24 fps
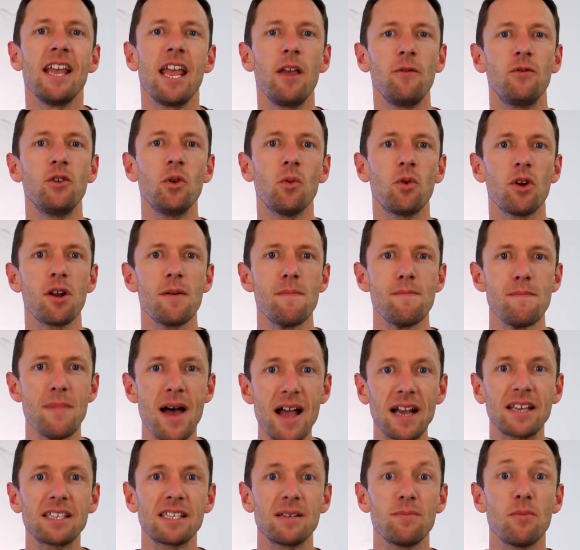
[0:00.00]
if you want to
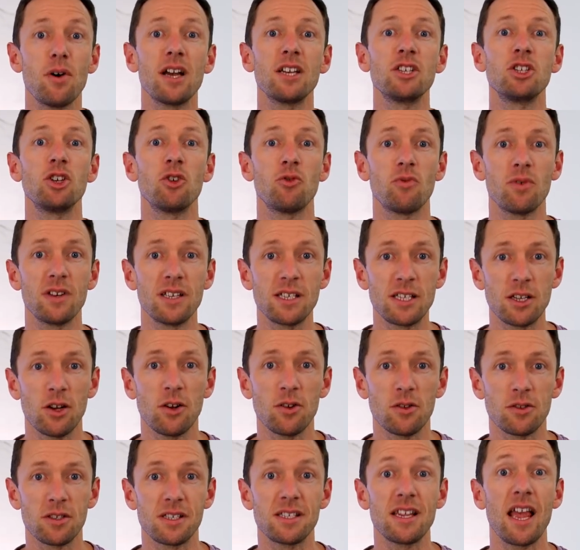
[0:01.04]
maximize your
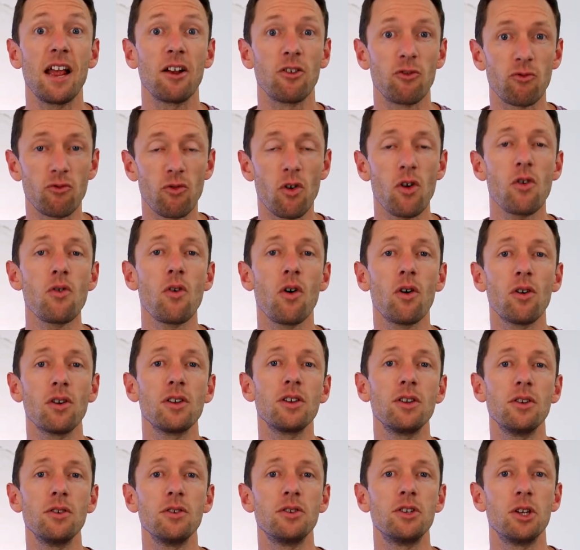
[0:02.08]
results and grow
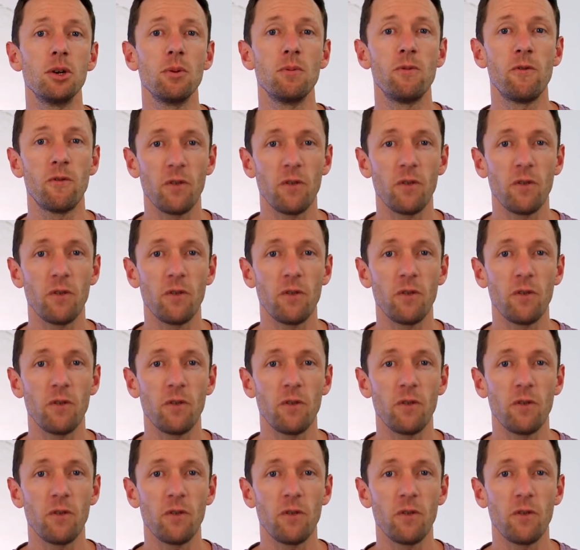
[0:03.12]
on YouTube